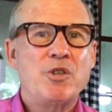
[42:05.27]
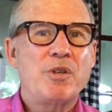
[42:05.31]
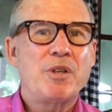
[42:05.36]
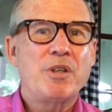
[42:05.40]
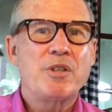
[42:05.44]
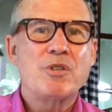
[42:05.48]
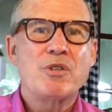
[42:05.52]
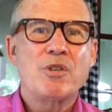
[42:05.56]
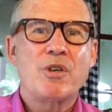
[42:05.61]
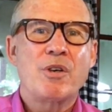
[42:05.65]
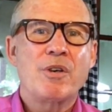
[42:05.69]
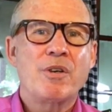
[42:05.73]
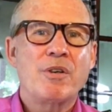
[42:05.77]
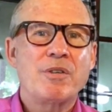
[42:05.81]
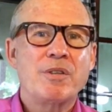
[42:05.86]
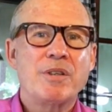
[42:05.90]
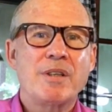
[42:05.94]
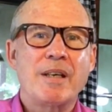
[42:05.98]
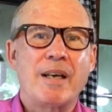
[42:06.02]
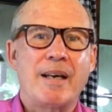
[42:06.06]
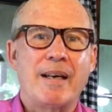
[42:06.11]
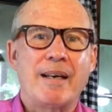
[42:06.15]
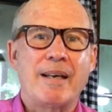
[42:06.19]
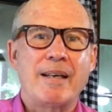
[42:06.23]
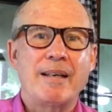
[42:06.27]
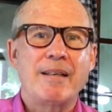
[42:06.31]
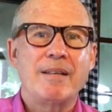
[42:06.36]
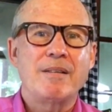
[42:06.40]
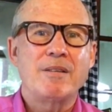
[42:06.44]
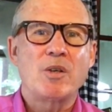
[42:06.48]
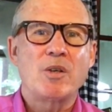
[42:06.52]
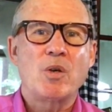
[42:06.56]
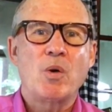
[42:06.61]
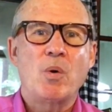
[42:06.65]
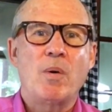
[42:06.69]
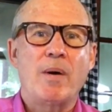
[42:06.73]
you can turn to God in
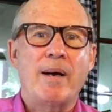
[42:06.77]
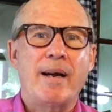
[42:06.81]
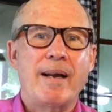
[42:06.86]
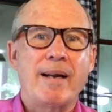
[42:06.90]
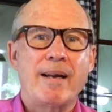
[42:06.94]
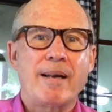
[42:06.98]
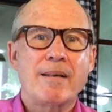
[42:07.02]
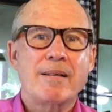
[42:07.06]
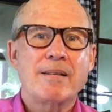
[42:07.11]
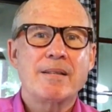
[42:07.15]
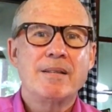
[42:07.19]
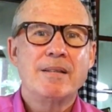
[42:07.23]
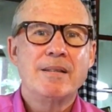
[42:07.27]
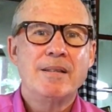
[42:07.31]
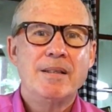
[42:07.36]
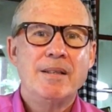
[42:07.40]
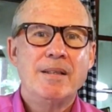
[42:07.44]
the quiet